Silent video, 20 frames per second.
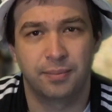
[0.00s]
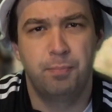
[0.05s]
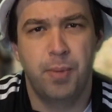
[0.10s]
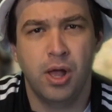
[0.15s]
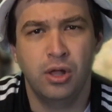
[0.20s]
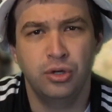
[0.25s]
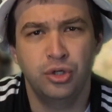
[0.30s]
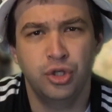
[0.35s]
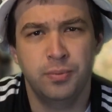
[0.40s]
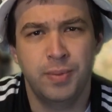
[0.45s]

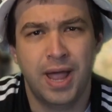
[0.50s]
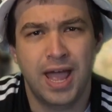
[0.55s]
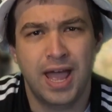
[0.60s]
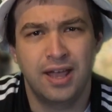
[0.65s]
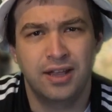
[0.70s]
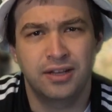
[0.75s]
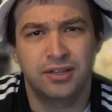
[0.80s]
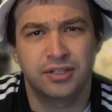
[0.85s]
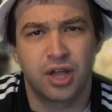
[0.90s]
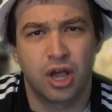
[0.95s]
Belgium
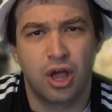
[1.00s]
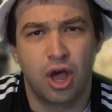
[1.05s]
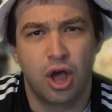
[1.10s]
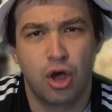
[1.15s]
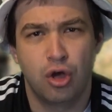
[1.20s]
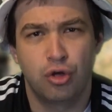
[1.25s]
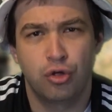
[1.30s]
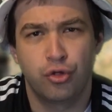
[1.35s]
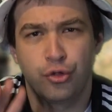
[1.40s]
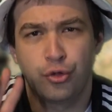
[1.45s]
has
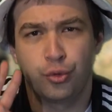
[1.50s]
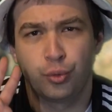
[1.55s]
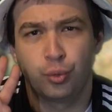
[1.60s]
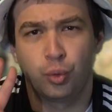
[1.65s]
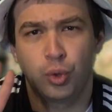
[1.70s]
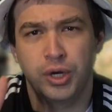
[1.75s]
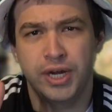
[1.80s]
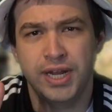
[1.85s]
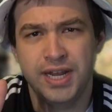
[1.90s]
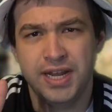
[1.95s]

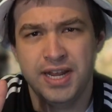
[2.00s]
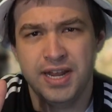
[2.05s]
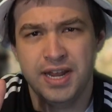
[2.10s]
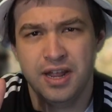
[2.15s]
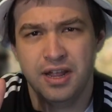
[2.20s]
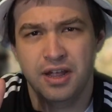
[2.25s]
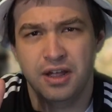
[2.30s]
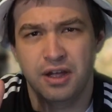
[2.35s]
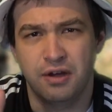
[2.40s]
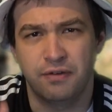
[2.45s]

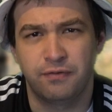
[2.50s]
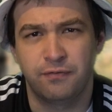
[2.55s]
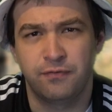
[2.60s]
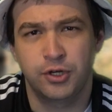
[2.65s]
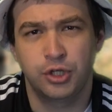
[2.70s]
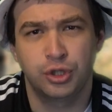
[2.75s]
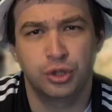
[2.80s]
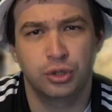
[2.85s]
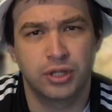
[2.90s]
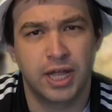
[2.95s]
3
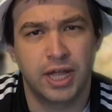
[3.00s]
official